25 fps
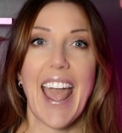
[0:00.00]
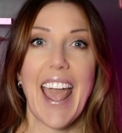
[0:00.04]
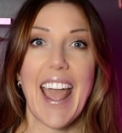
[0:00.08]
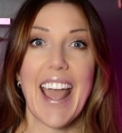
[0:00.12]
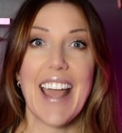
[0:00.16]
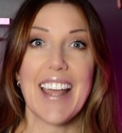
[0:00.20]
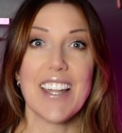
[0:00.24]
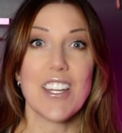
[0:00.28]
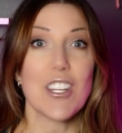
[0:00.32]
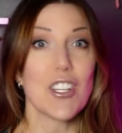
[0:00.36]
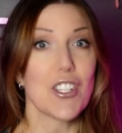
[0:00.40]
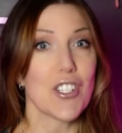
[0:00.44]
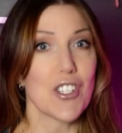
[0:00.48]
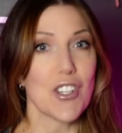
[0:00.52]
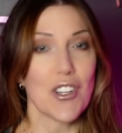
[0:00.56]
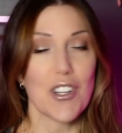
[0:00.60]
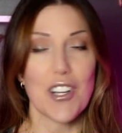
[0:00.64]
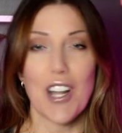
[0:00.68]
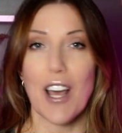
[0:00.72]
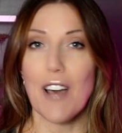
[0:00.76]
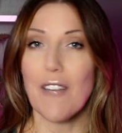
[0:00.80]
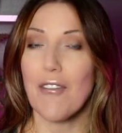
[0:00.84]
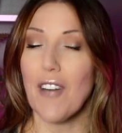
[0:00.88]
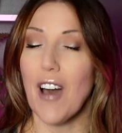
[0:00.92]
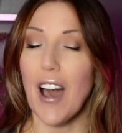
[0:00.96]
And sure
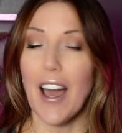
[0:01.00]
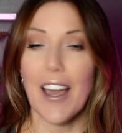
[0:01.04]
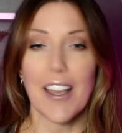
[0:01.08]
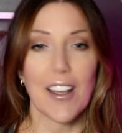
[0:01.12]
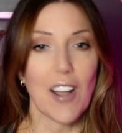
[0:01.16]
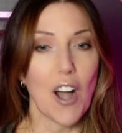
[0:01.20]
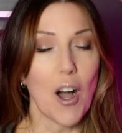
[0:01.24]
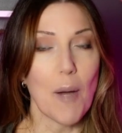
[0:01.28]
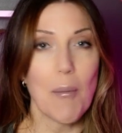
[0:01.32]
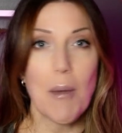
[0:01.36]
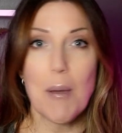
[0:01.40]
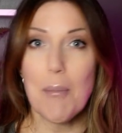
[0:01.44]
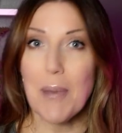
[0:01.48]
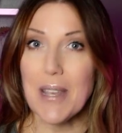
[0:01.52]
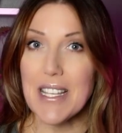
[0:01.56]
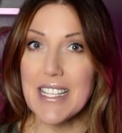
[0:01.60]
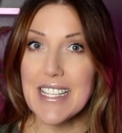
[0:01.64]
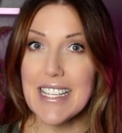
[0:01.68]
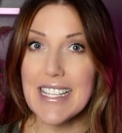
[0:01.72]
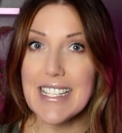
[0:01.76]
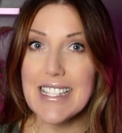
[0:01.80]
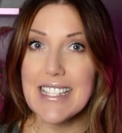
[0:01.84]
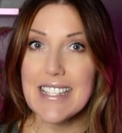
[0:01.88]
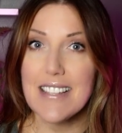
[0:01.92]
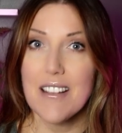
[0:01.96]
enough, I got my
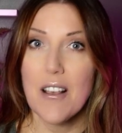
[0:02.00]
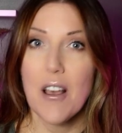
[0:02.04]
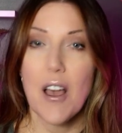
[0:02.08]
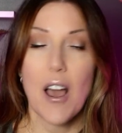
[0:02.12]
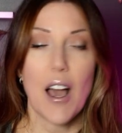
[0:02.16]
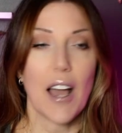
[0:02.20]
business.